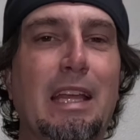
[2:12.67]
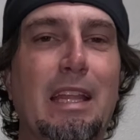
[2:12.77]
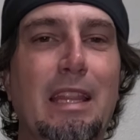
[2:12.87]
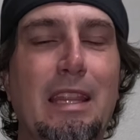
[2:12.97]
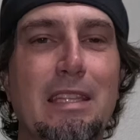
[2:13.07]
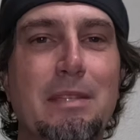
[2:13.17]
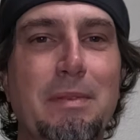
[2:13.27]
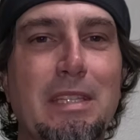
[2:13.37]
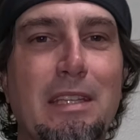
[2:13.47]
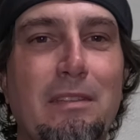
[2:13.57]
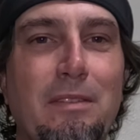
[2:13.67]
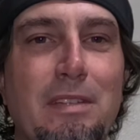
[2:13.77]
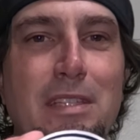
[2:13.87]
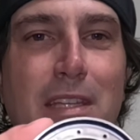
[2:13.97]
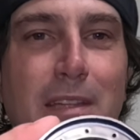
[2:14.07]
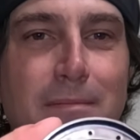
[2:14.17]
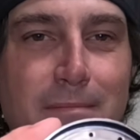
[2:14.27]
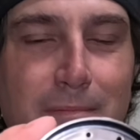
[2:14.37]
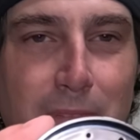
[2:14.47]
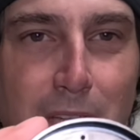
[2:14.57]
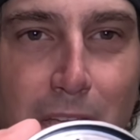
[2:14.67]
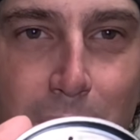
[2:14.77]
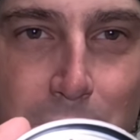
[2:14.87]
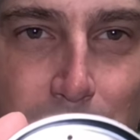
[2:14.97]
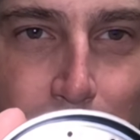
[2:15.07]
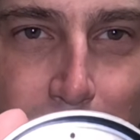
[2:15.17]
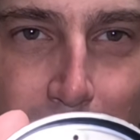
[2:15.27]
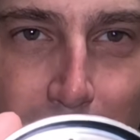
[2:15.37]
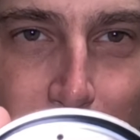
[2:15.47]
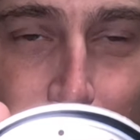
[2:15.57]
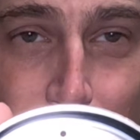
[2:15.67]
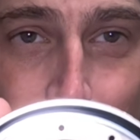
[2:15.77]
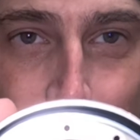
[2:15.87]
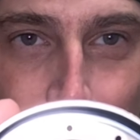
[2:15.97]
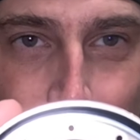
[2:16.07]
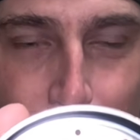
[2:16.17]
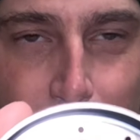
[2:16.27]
this particular set comes with 2